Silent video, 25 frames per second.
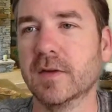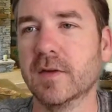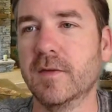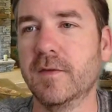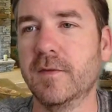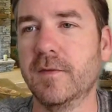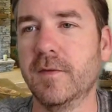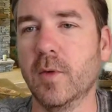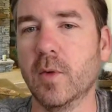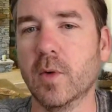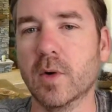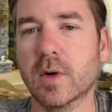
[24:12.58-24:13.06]

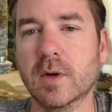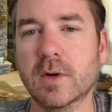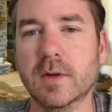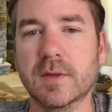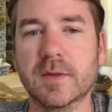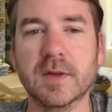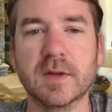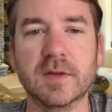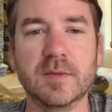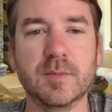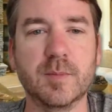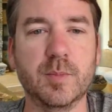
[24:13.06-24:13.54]
for
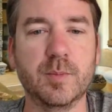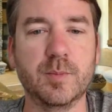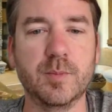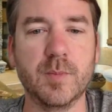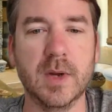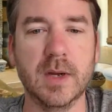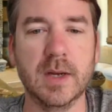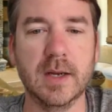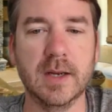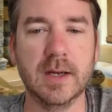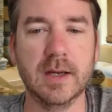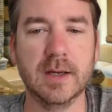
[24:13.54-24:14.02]
this
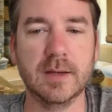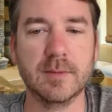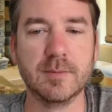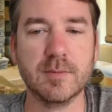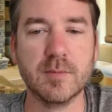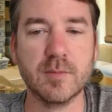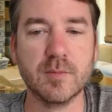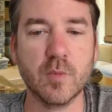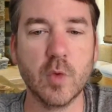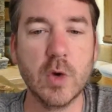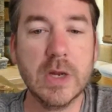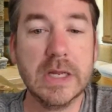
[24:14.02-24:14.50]

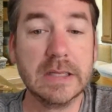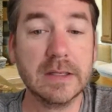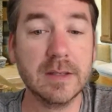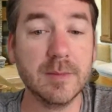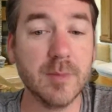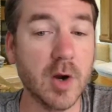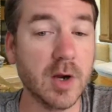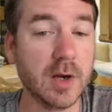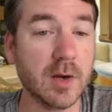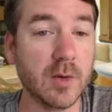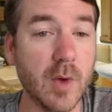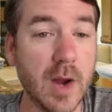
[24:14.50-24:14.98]
weekly
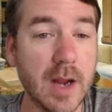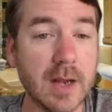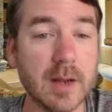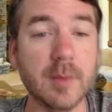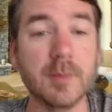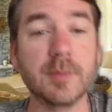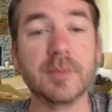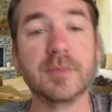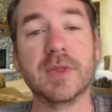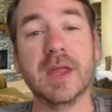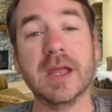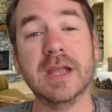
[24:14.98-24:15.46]
market
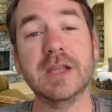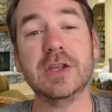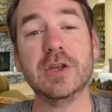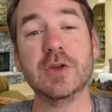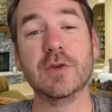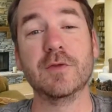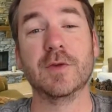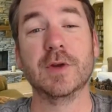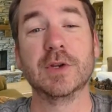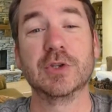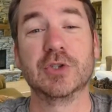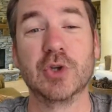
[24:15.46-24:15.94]
wrap-up. Thank you
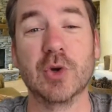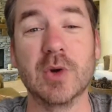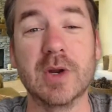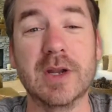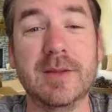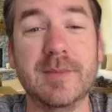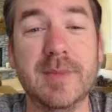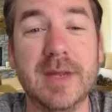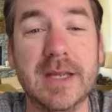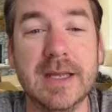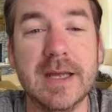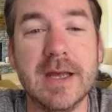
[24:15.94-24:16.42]
for
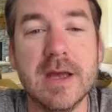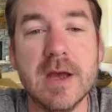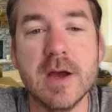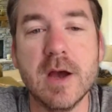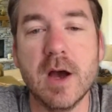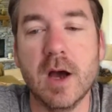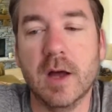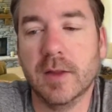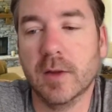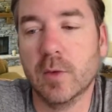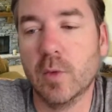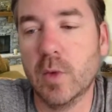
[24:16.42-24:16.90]
joining me
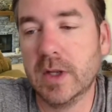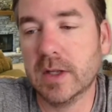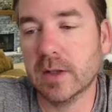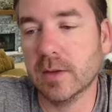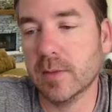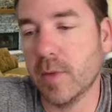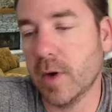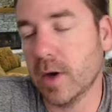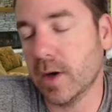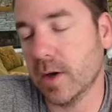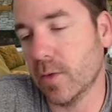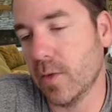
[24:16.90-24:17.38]
on the weekly
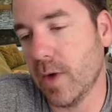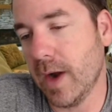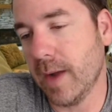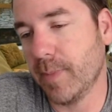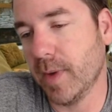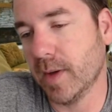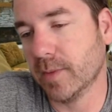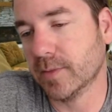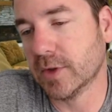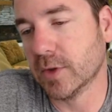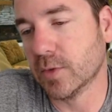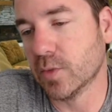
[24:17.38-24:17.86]
market
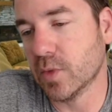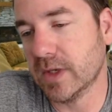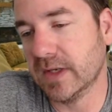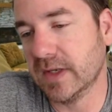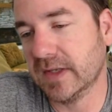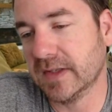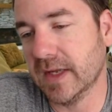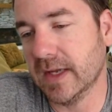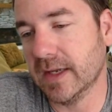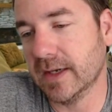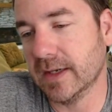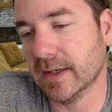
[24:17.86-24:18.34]
wrap-up. To
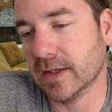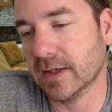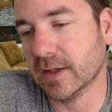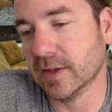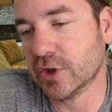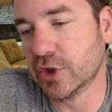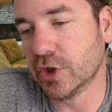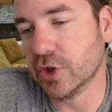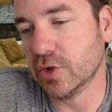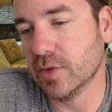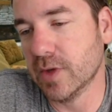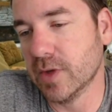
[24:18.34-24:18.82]
reset, it is
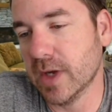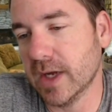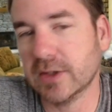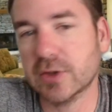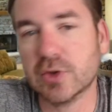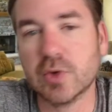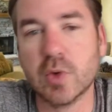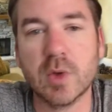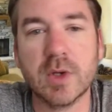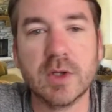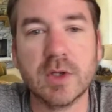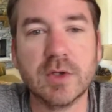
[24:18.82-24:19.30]
June 9th,
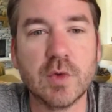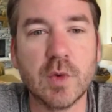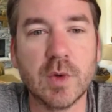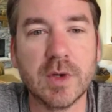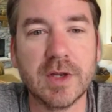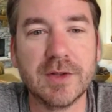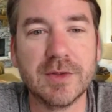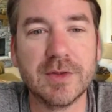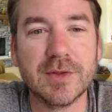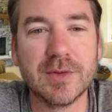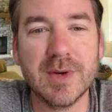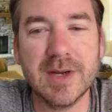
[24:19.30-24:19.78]

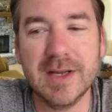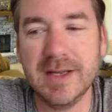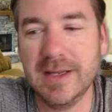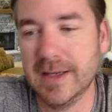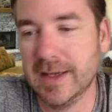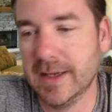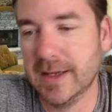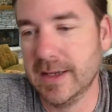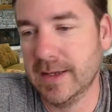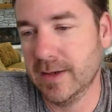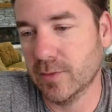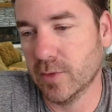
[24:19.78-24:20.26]
2023.
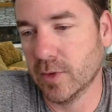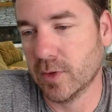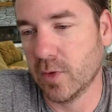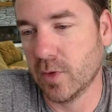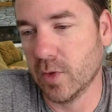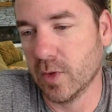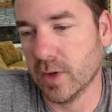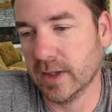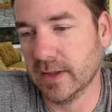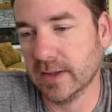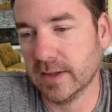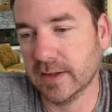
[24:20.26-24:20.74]

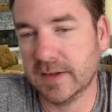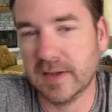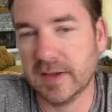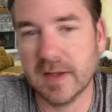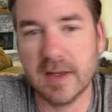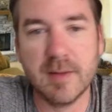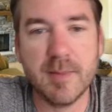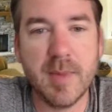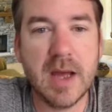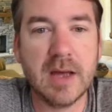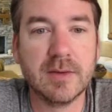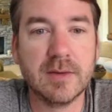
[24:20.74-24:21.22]
Recording this at
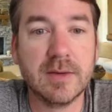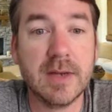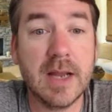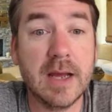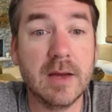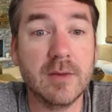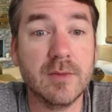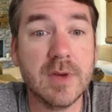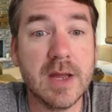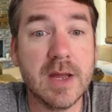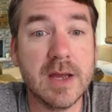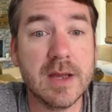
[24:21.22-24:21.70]
about now
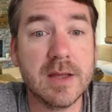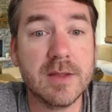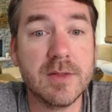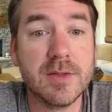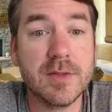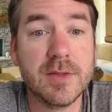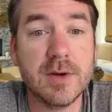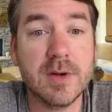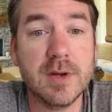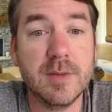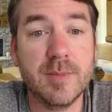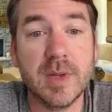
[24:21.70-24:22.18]

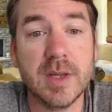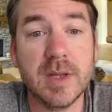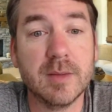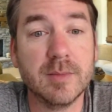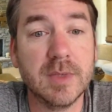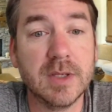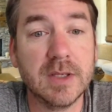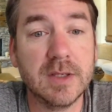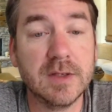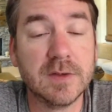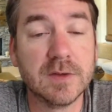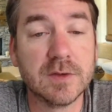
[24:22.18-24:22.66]
9:30 p.m.
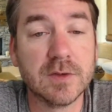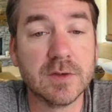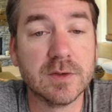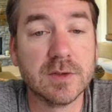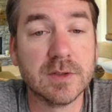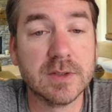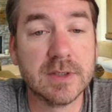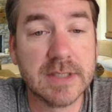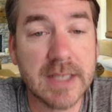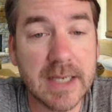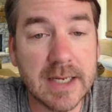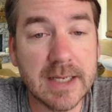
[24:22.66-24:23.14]

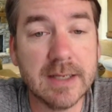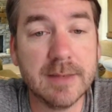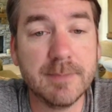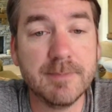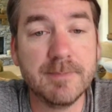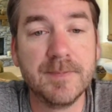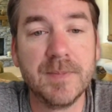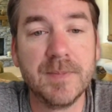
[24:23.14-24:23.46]
Eastern Time.